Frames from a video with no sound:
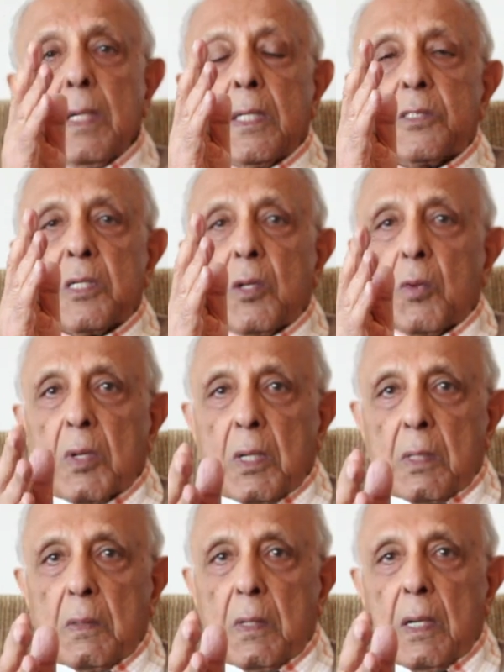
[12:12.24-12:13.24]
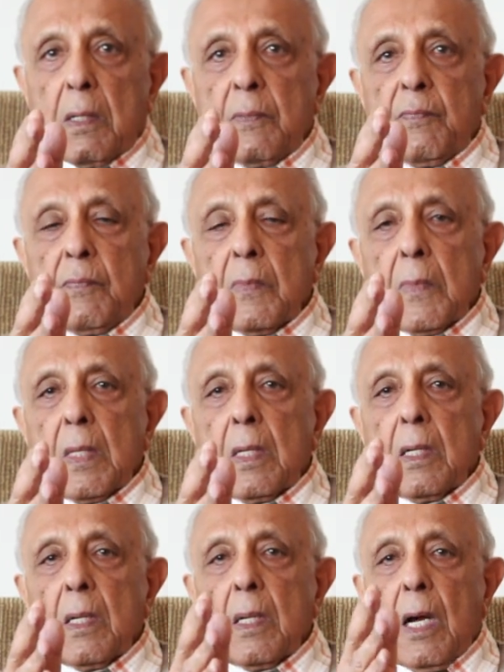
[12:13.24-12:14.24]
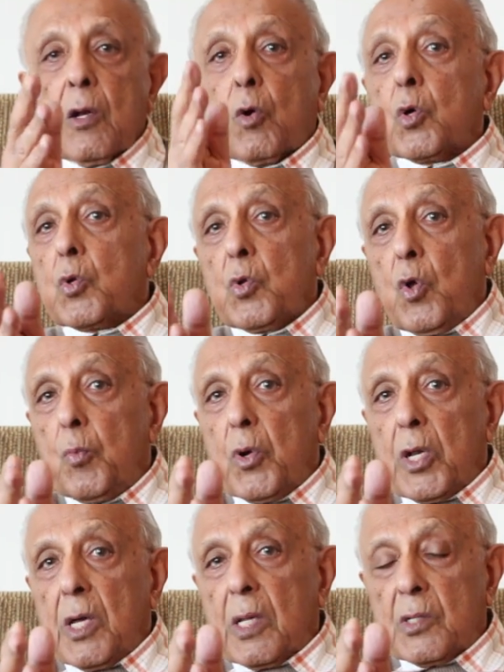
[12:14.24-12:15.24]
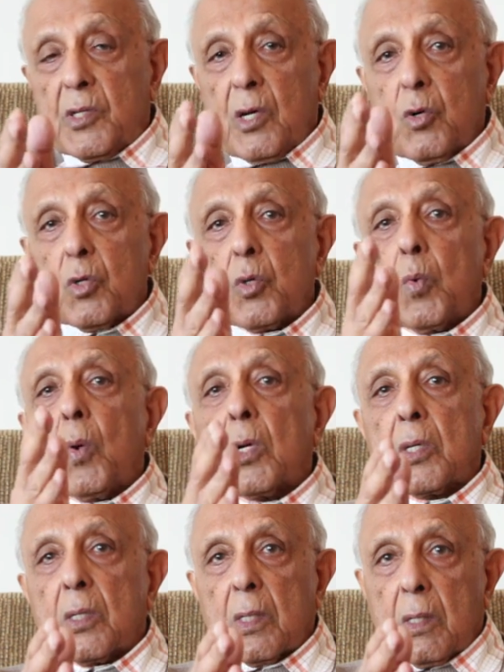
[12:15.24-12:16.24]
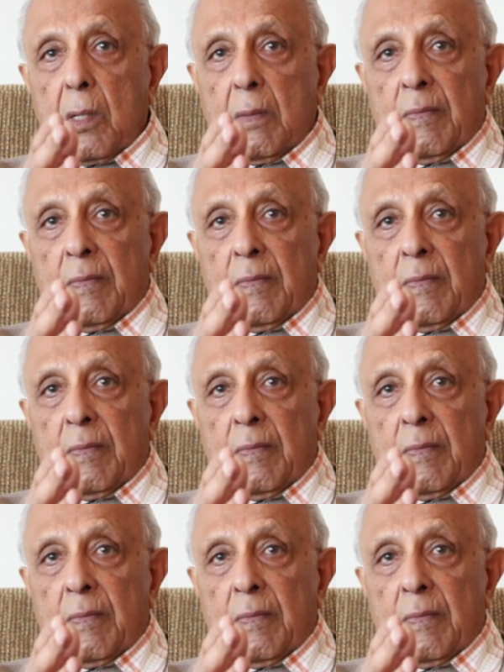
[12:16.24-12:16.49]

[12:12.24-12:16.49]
I said, look, I go to nobody else. I go to Walter.